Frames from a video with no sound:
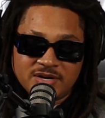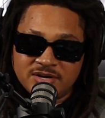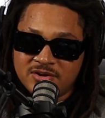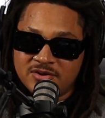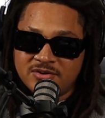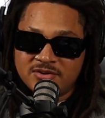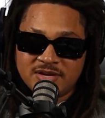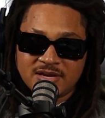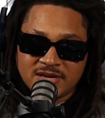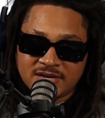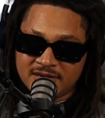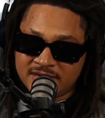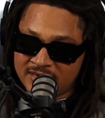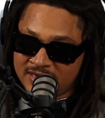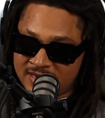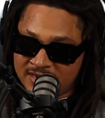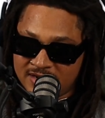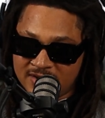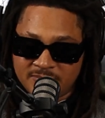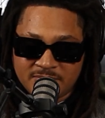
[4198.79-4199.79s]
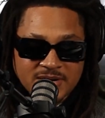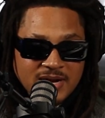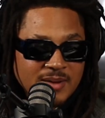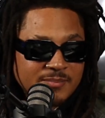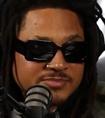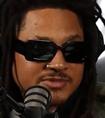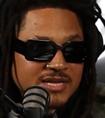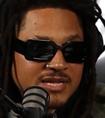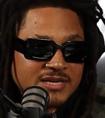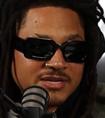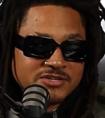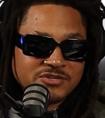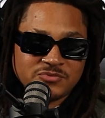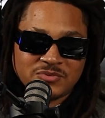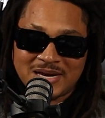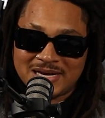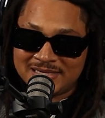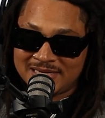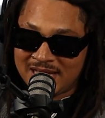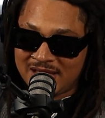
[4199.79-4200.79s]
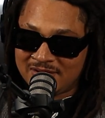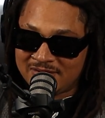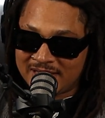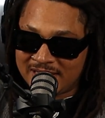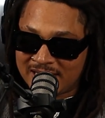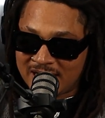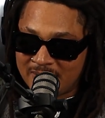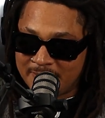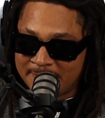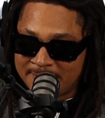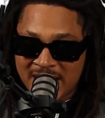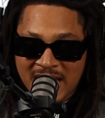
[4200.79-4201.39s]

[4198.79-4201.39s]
You want to go down and hit it. But I'm telling you right now, like, I'm